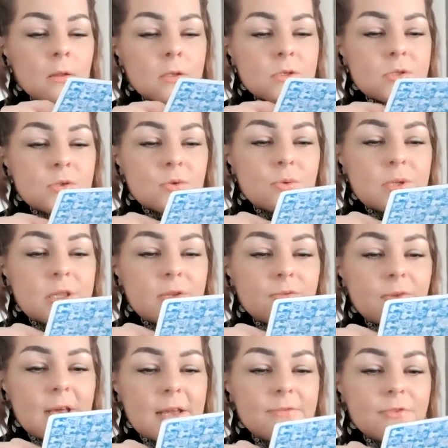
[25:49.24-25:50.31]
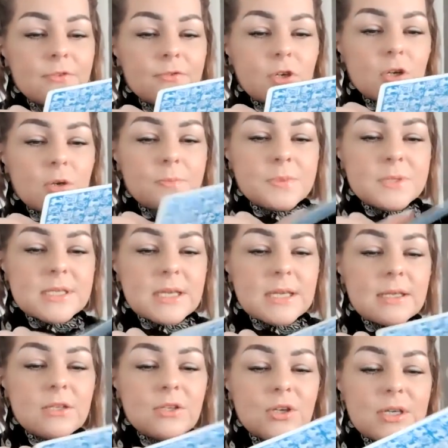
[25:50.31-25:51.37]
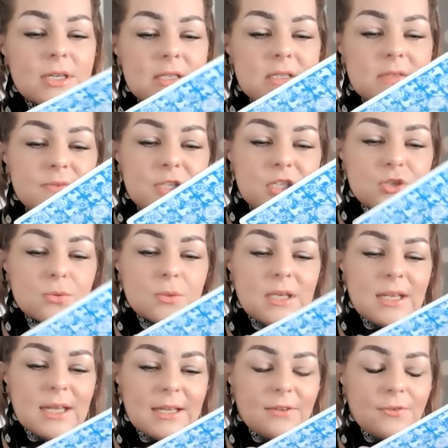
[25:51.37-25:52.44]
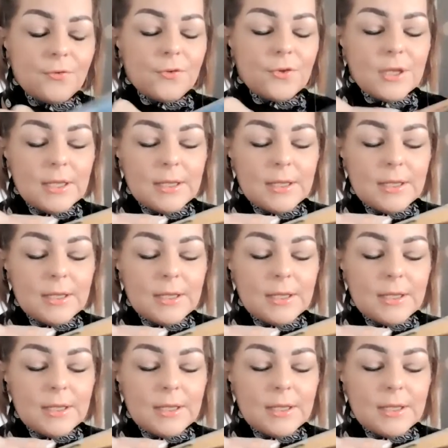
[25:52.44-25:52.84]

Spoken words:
So with the 5 of Cups in your individual life,